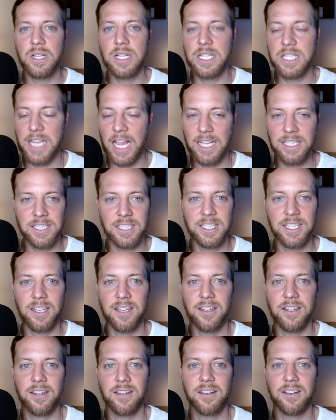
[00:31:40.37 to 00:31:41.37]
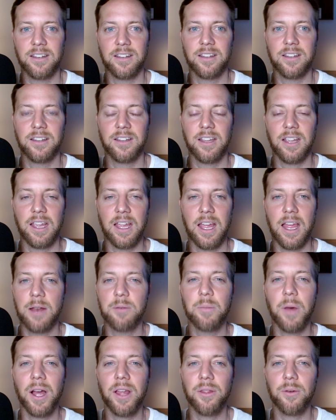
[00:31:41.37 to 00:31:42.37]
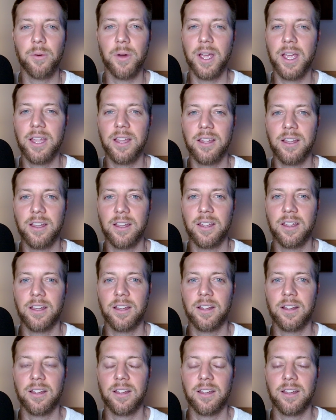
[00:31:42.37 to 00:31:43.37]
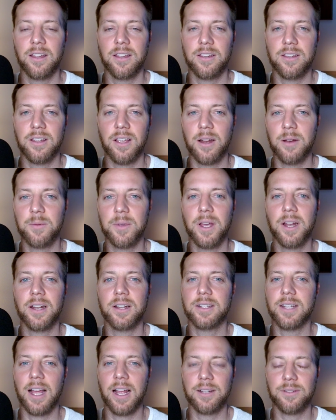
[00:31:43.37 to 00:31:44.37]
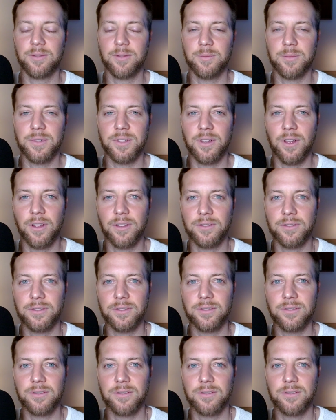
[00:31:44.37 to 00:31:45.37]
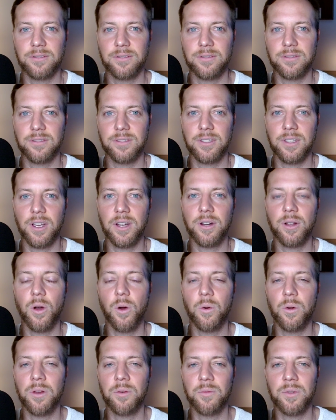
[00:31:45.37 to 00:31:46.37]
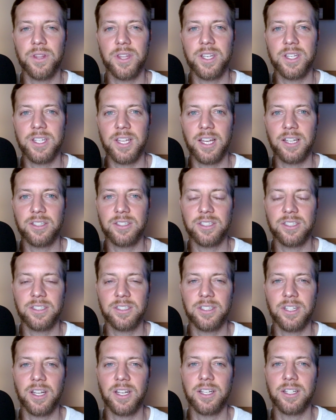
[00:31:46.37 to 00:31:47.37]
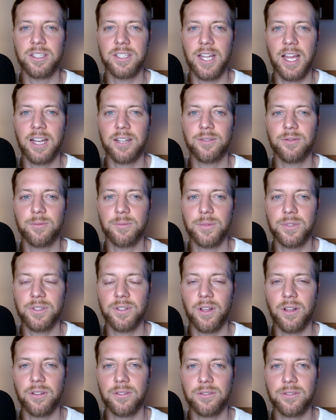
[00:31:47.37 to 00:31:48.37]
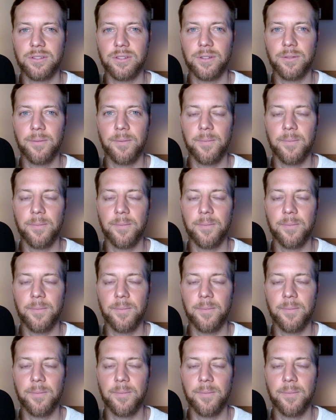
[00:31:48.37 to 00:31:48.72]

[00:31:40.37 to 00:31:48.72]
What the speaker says: Test it. And by the way, you got to be unattached from results. You got to go in with intention and attach from results.